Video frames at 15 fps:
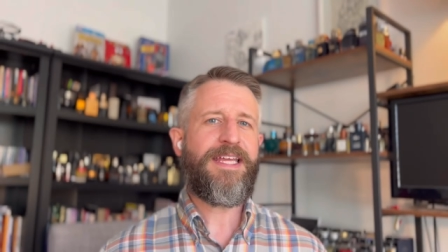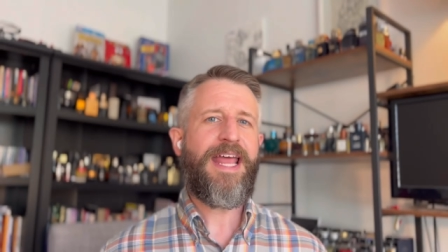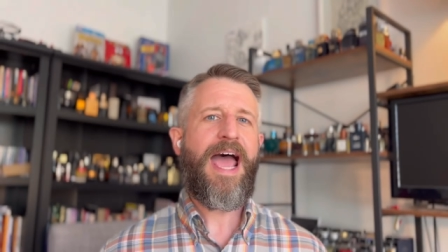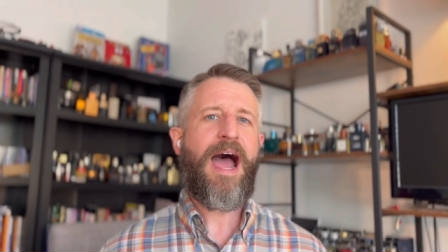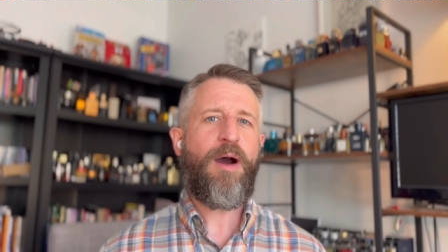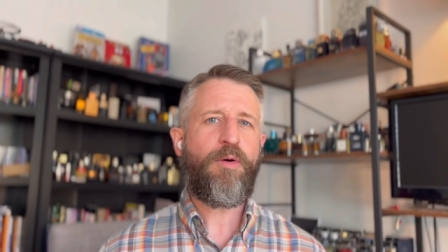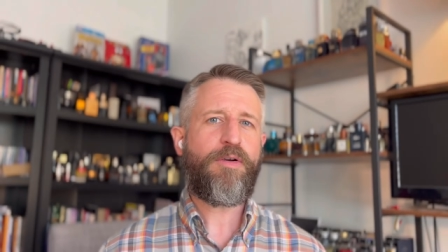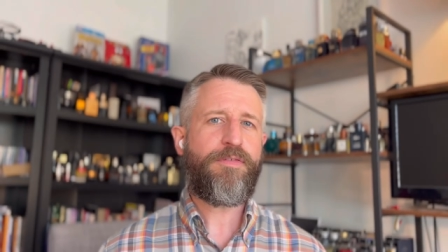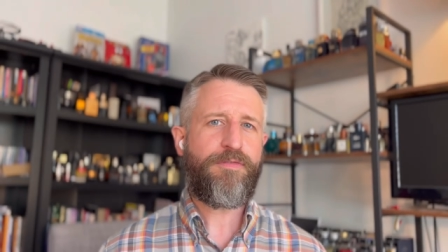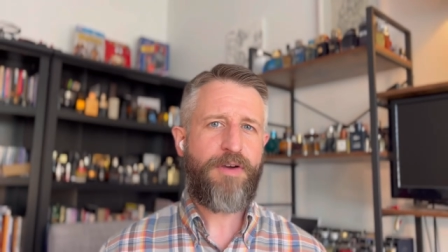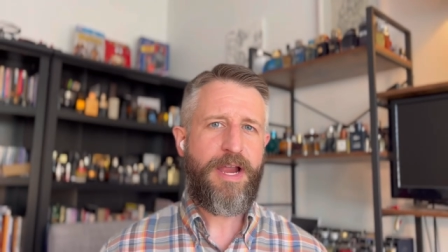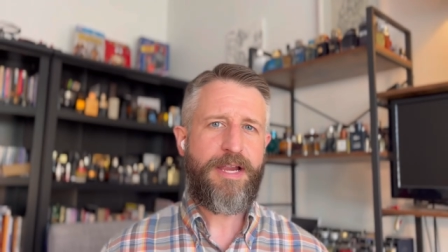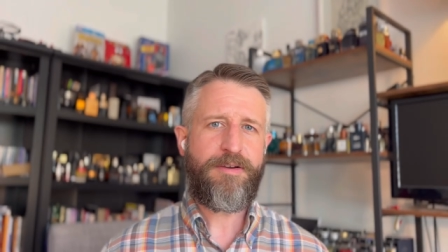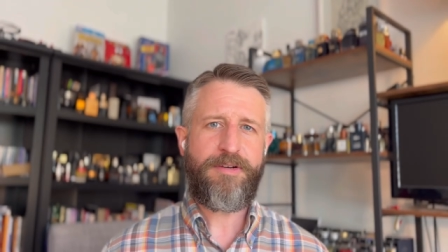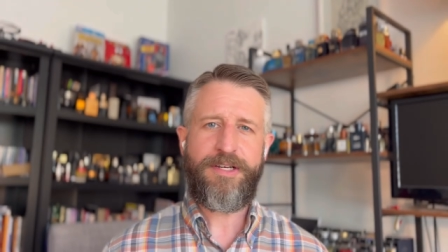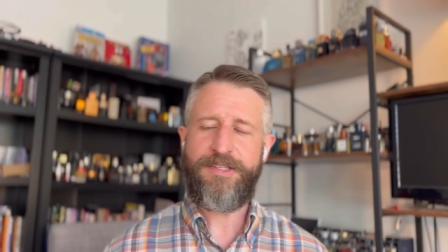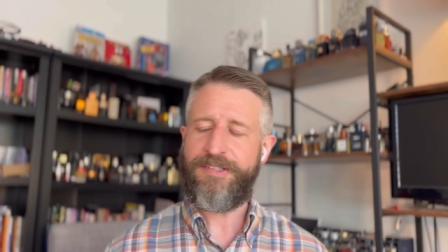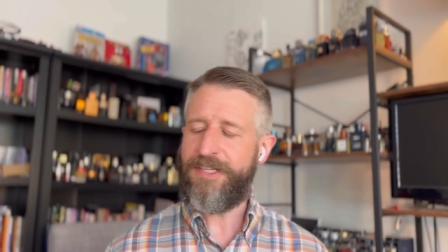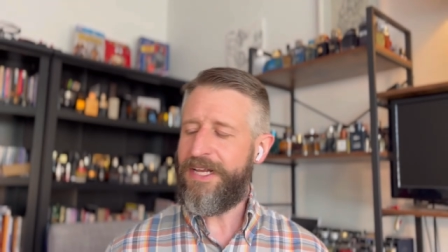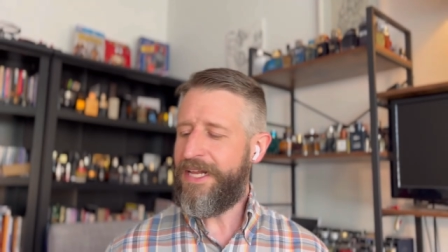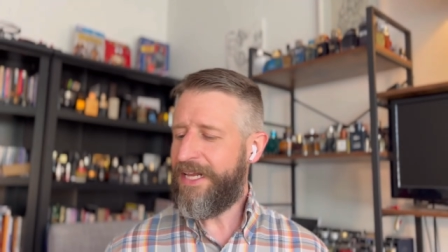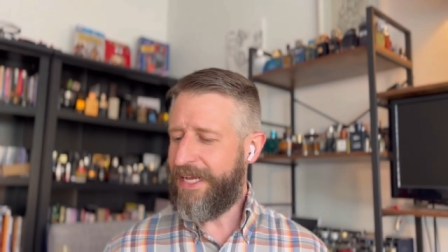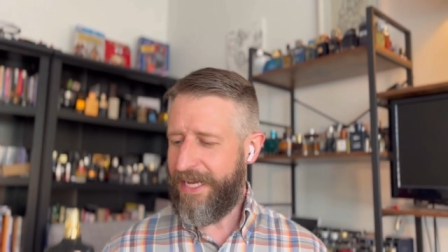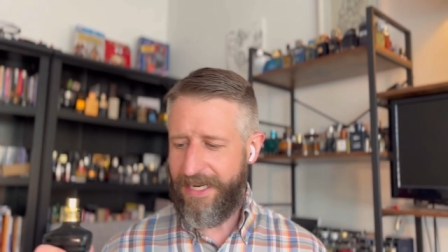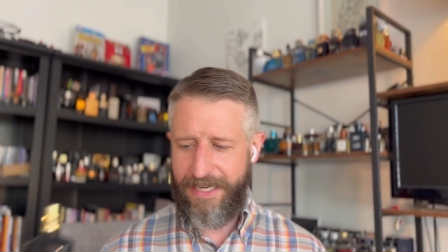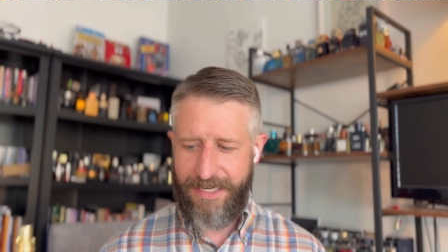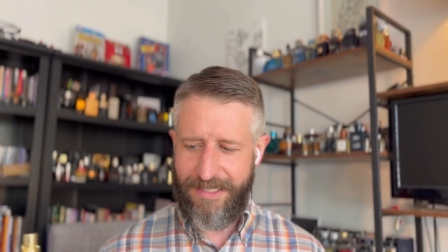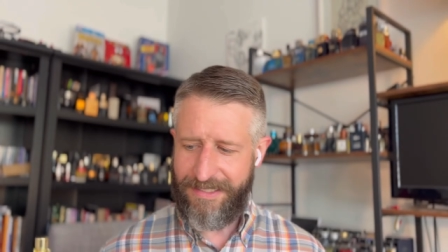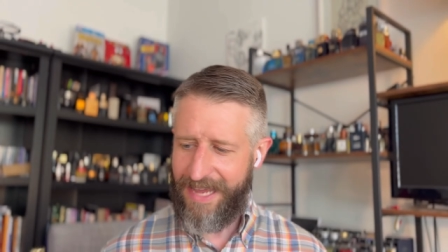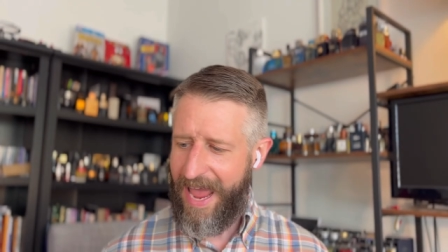hour fragrance and
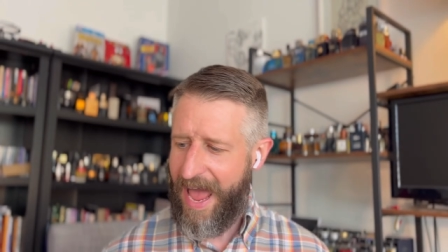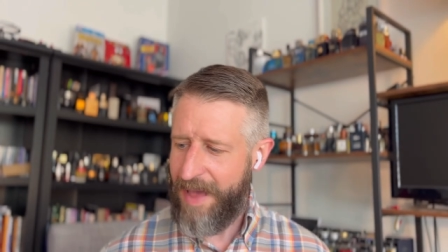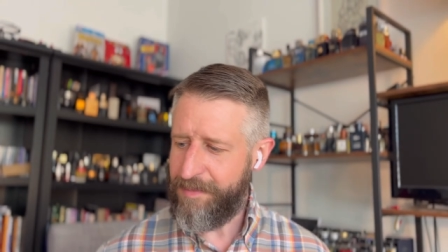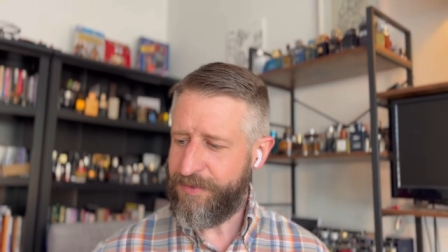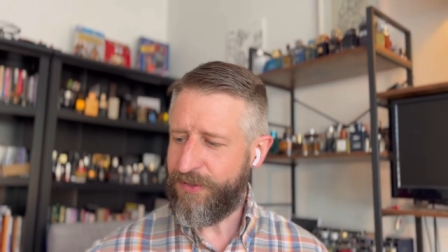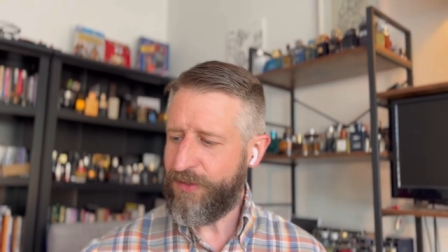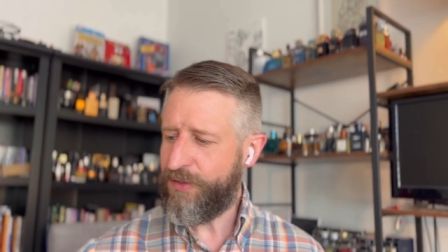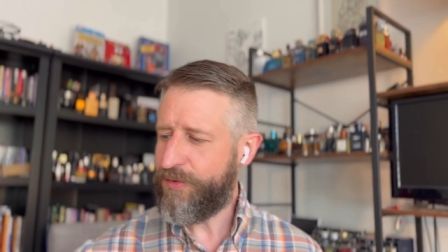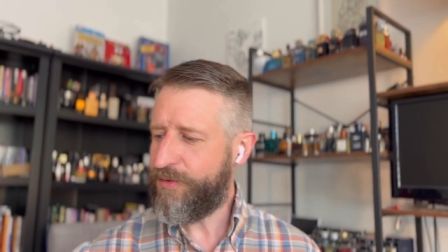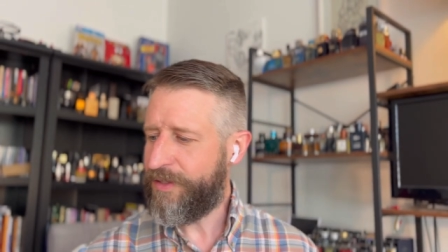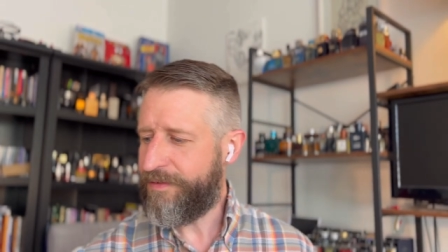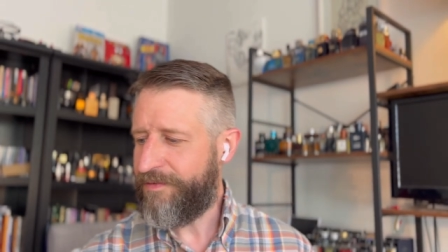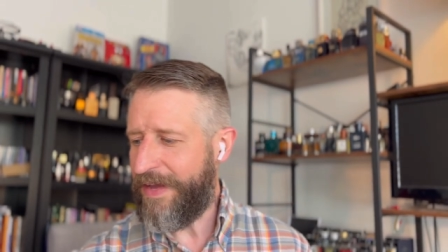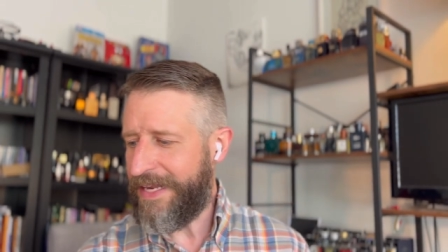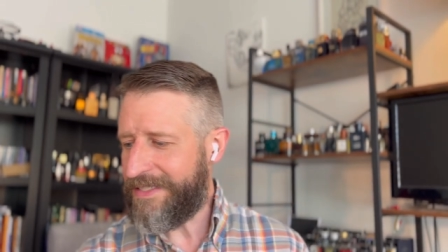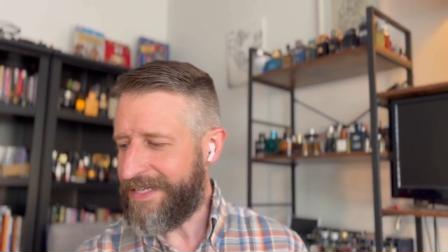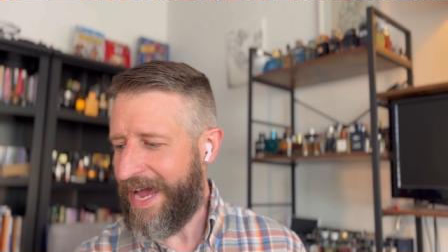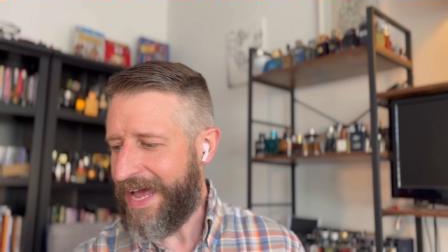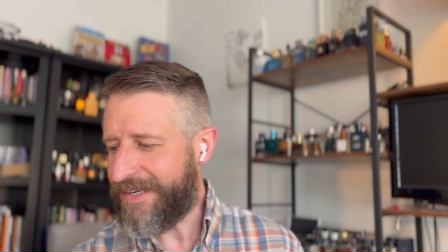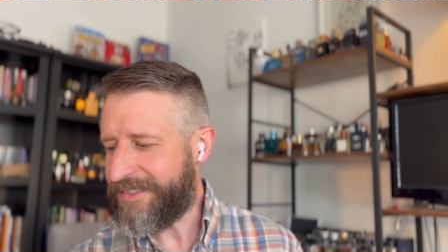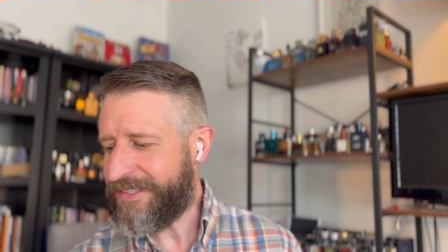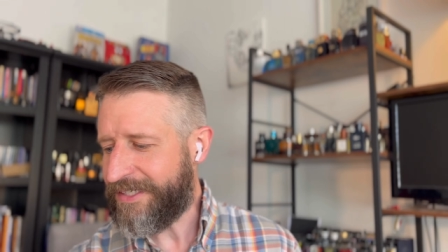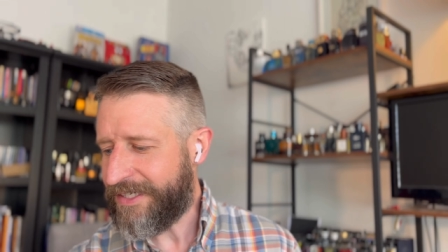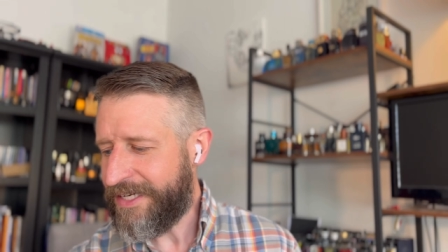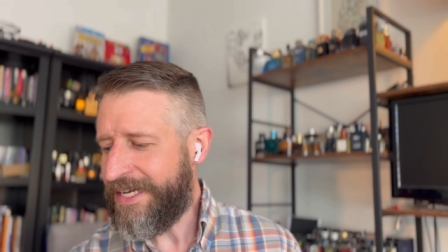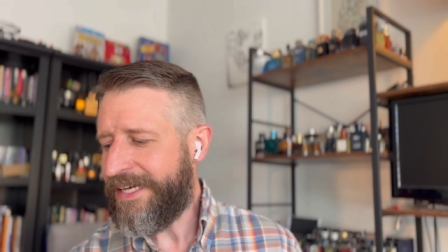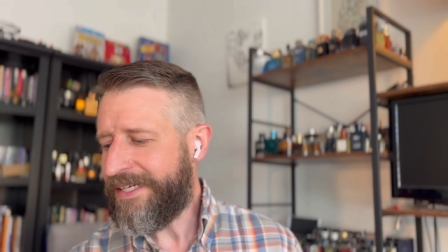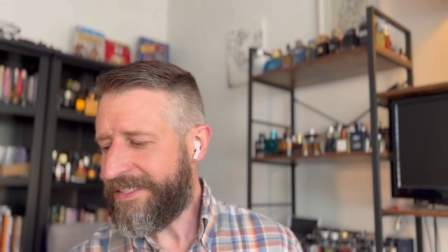it is absolutely fantastic.